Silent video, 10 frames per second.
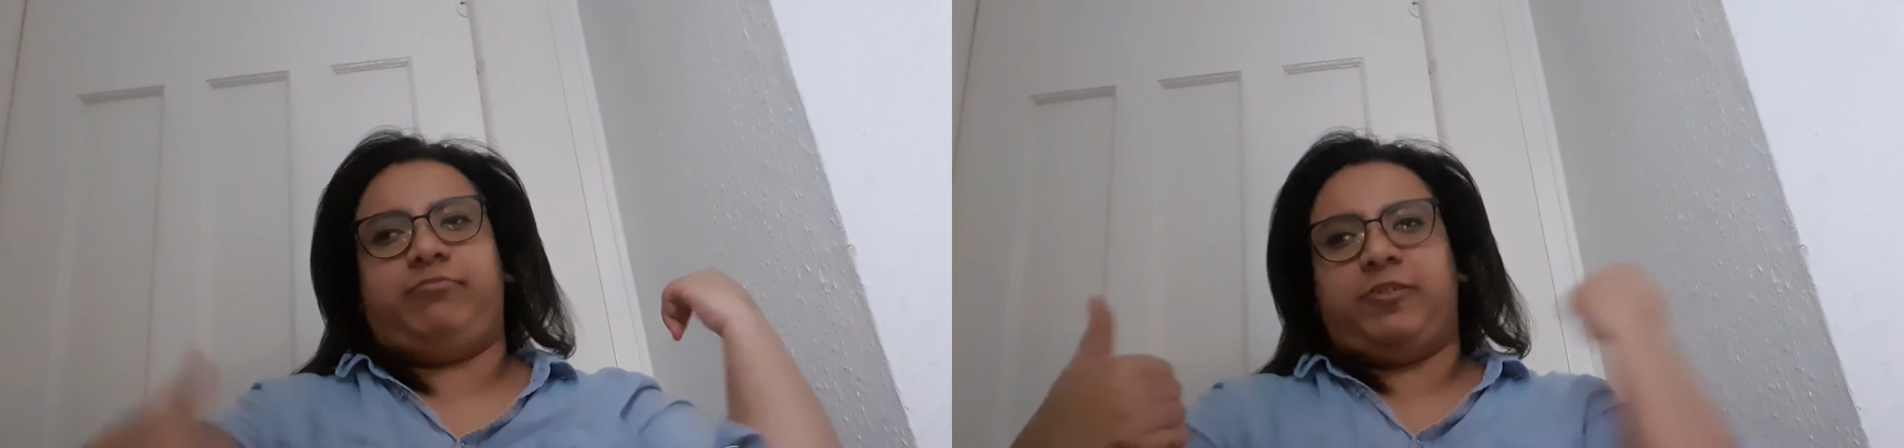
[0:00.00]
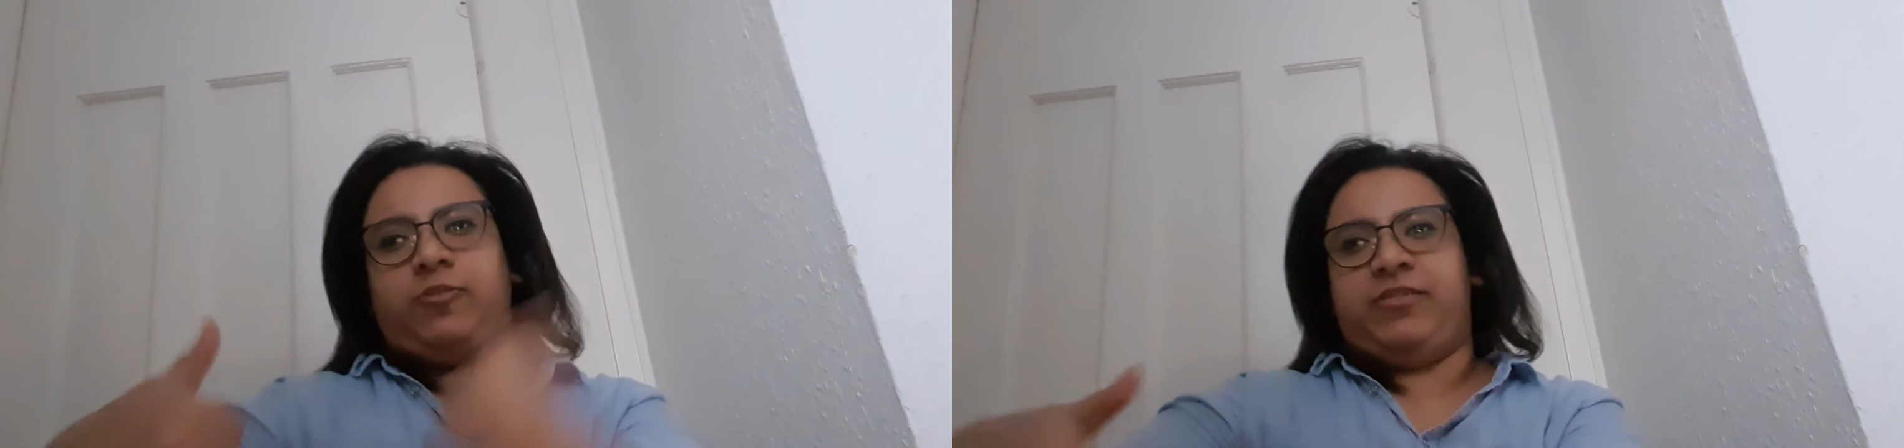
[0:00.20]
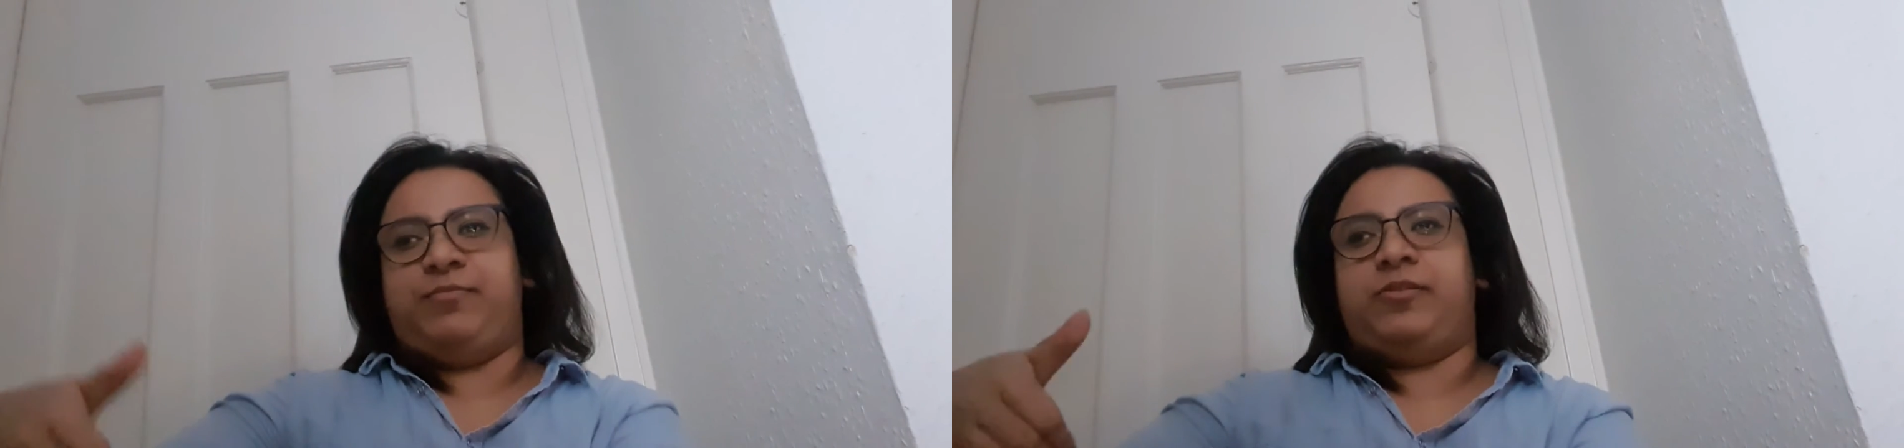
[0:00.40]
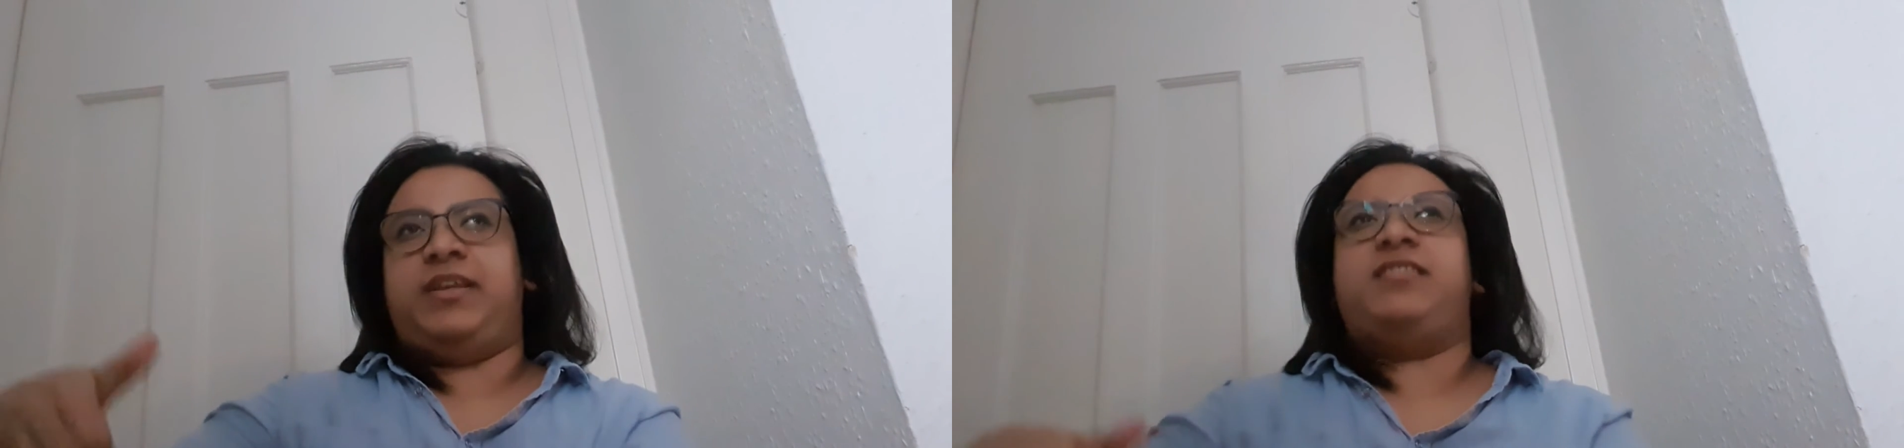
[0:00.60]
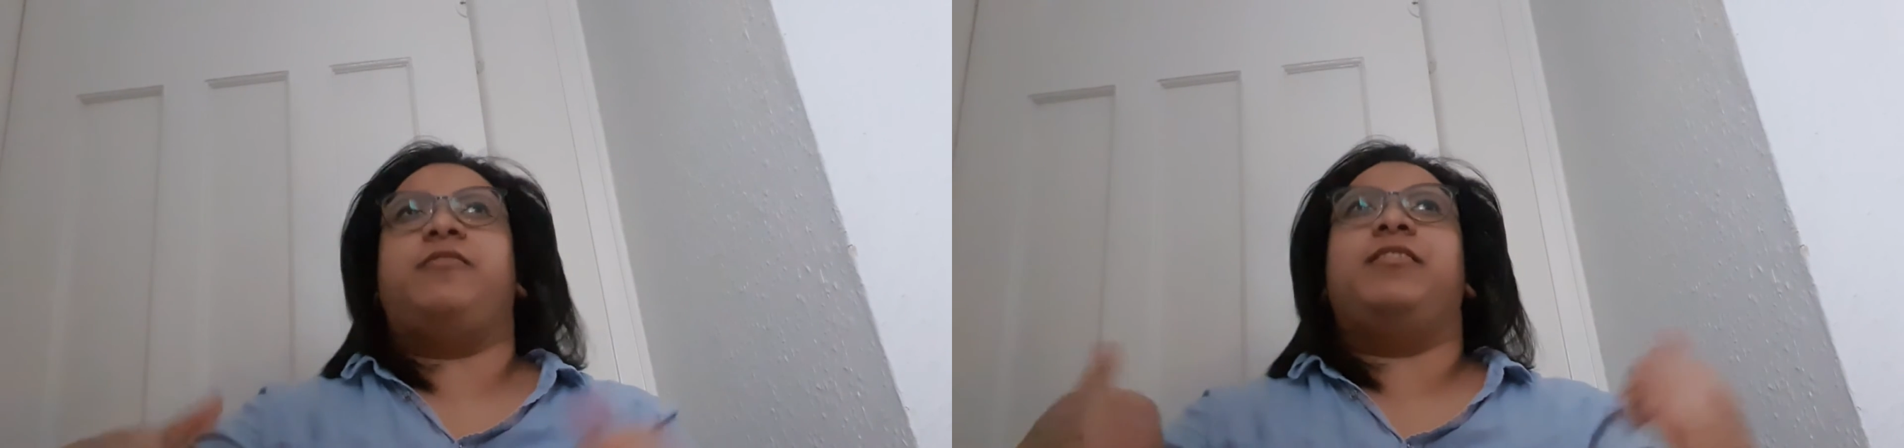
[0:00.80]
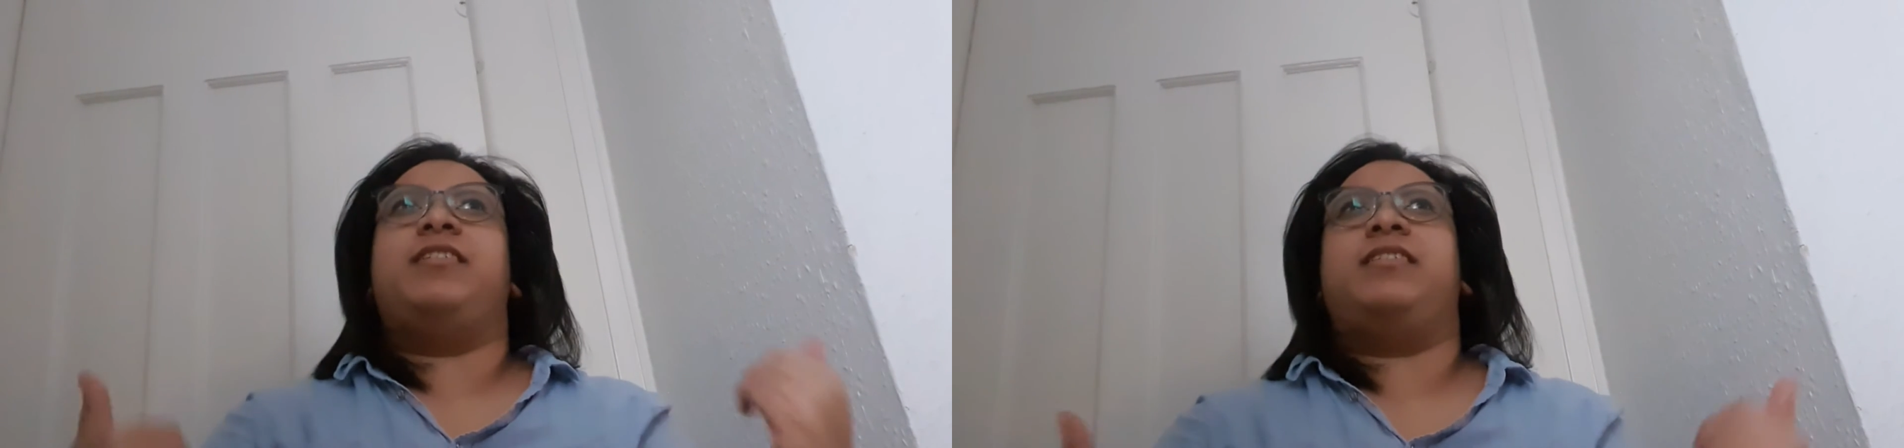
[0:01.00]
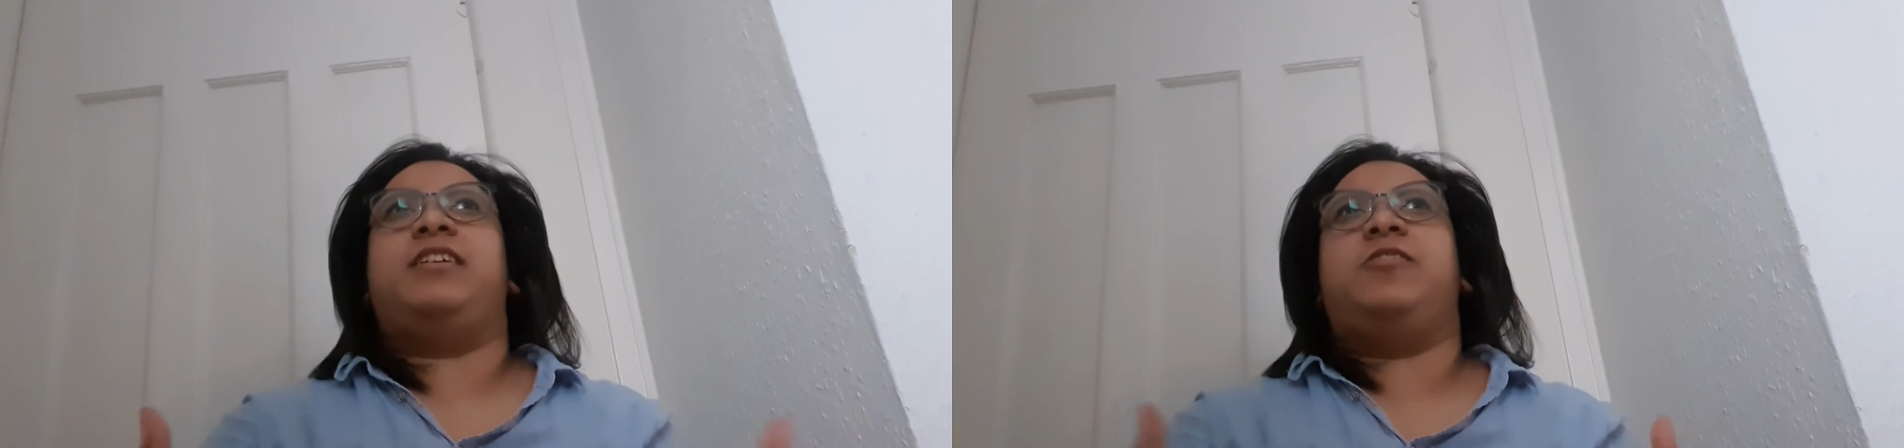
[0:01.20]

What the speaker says: crossbody, so you